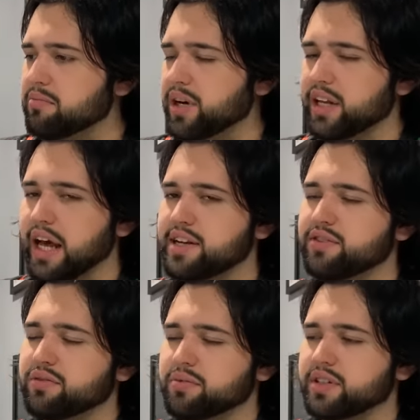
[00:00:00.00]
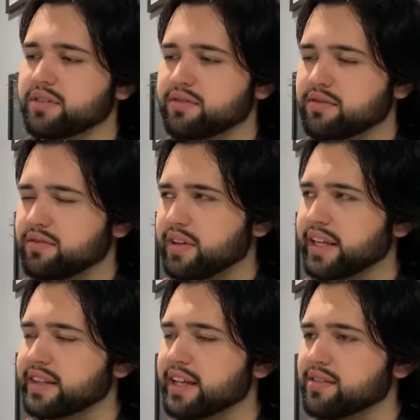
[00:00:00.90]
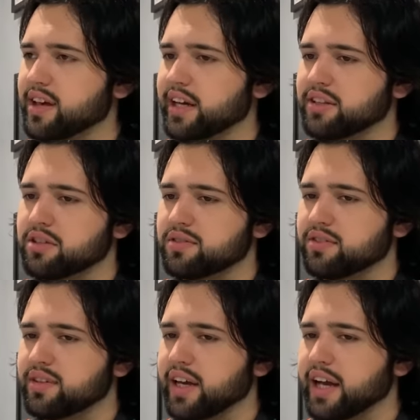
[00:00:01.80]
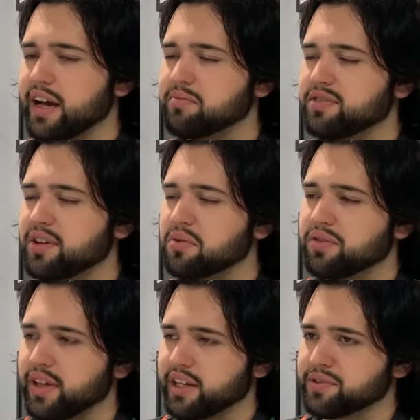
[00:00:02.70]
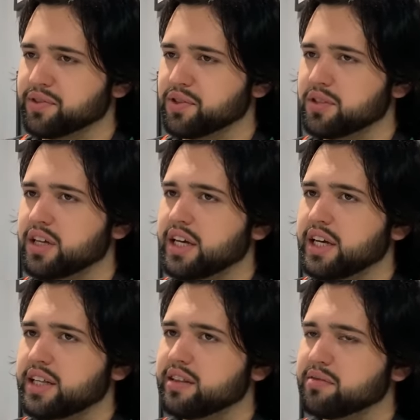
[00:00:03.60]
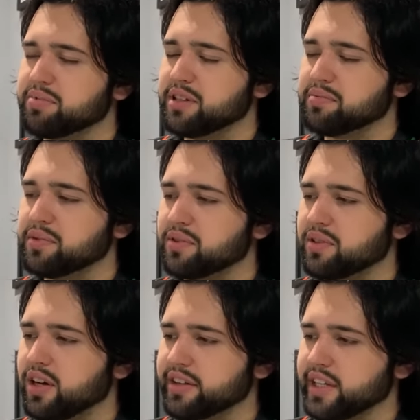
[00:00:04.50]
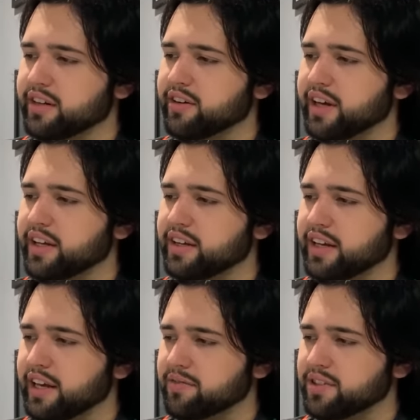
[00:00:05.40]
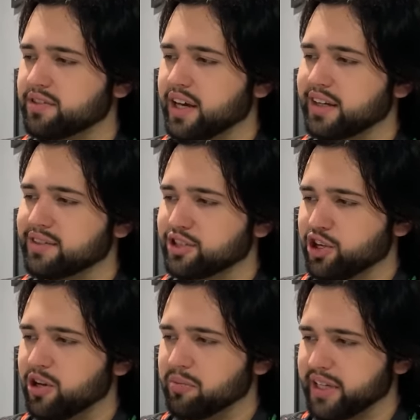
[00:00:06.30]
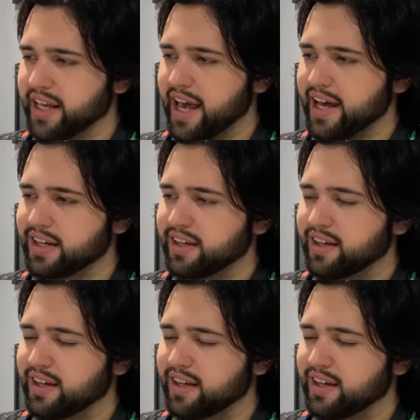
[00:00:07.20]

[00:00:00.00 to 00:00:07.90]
But I just want to take that side note to say I'm so thankful that people on the internet have decided to call me dad